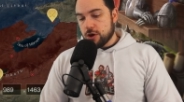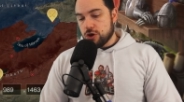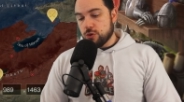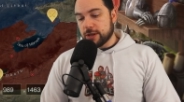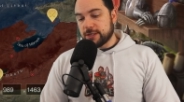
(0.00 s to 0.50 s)

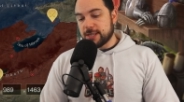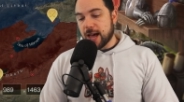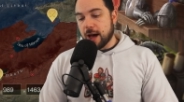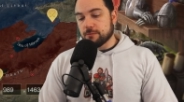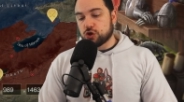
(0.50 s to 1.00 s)
you can see
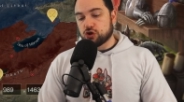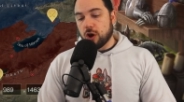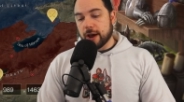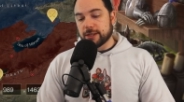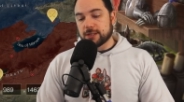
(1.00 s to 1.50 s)
I'm
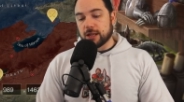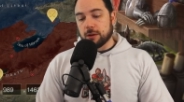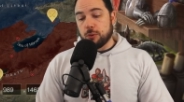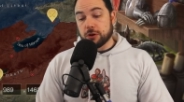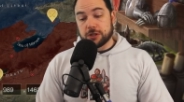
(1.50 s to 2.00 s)
trying to
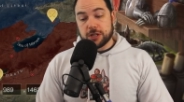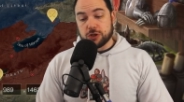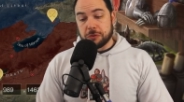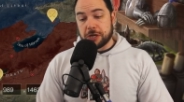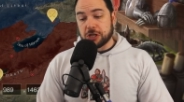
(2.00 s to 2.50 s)
teleport to
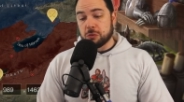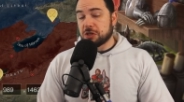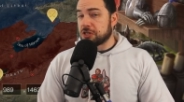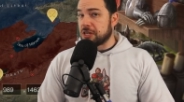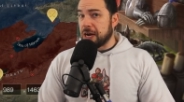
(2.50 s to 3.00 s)
this region,
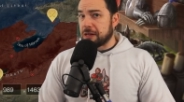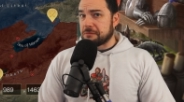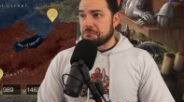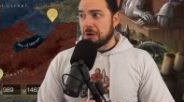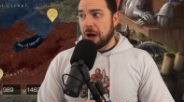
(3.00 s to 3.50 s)
which is in a
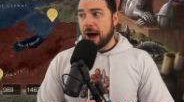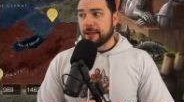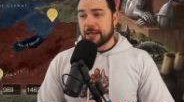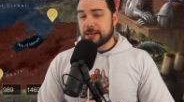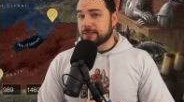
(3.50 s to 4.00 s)

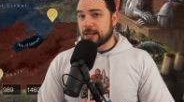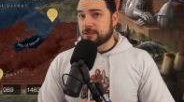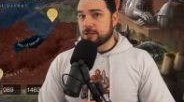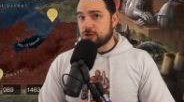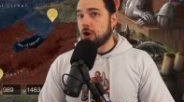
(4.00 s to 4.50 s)
hotly
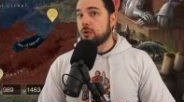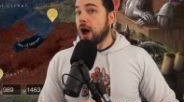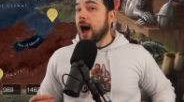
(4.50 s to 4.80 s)
contested zone.